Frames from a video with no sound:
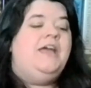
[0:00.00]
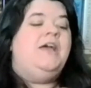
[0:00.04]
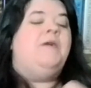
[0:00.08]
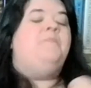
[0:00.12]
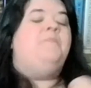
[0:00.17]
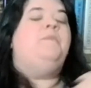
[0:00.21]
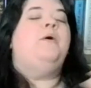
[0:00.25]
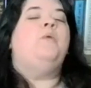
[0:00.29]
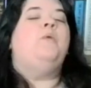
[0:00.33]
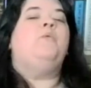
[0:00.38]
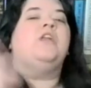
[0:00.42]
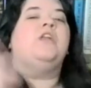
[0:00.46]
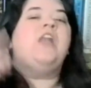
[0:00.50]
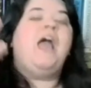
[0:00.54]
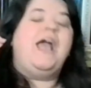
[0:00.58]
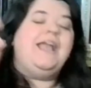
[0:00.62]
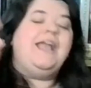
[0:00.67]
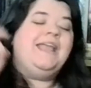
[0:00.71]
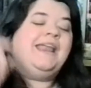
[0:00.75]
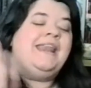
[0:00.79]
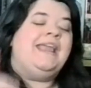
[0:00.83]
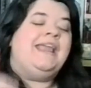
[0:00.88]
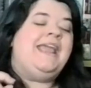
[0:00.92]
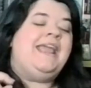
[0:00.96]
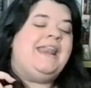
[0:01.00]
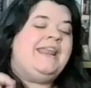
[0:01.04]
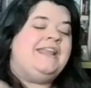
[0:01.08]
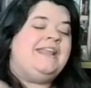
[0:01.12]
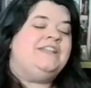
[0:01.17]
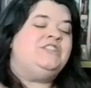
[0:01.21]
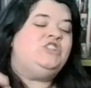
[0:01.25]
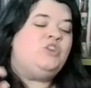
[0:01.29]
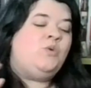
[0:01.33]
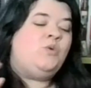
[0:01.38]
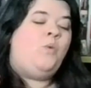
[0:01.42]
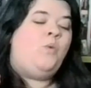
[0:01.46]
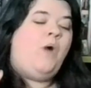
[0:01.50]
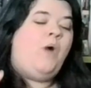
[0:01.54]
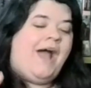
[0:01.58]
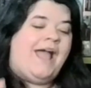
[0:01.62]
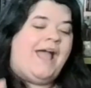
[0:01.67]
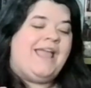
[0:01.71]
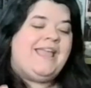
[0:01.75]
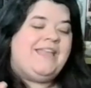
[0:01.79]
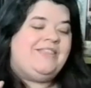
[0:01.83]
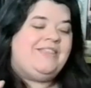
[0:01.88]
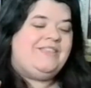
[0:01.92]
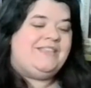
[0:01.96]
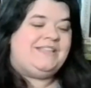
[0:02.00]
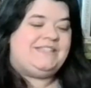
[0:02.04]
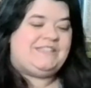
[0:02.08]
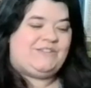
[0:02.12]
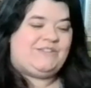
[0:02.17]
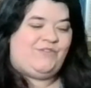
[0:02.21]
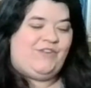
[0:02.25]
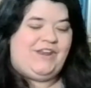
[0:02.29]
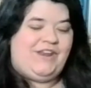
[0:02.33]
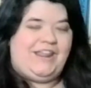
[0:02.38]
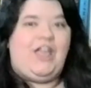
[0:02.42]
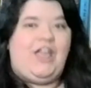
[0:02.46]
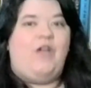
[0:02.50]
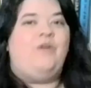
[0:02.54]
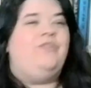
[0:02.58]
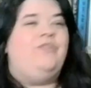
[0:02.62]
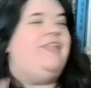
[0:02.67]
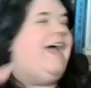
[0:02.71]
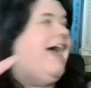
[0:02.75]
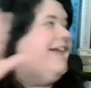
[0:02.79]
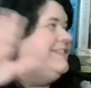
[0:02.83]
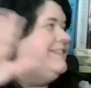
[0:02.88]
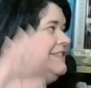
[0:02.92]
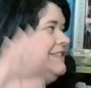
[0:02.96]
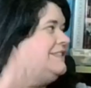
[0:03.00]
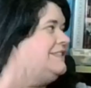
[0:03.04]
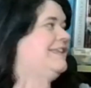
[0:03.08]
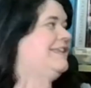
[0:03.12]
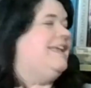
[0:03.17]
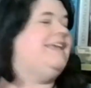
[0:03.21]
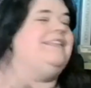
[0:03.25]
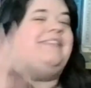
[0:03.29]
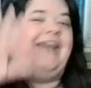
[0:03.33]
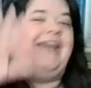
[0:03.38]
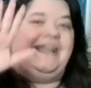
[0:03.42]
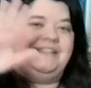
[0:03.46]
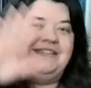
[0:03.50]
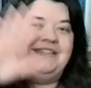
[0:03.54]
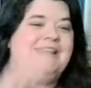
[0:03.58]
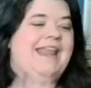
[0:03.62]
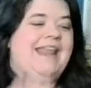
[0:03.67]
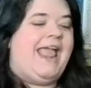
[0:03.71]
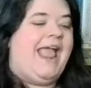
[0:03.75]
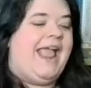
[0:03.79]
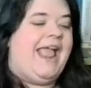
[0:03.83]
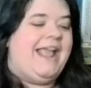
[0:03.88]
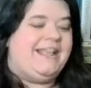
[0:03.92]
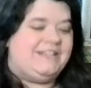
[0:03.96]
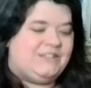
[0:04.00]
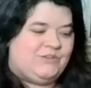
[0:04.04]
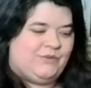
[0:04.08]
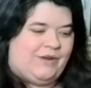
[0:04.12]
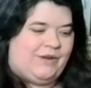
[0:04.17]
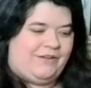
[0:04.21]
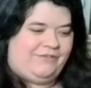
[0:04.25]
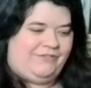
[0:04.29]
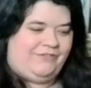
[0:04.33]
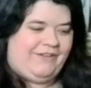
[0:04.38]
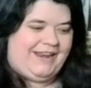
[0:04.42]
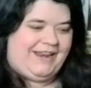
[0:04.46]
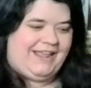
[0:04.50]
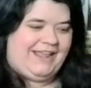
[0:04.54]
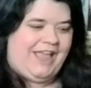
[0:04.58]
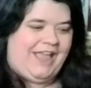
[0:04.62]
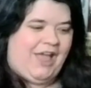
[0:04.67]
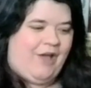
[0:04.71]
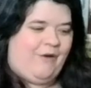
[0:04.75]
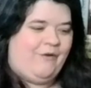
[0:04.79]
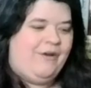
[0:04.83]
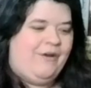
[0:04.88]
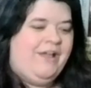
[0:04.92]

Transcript: But we're not going to get into why in this video. That's an Aezra video.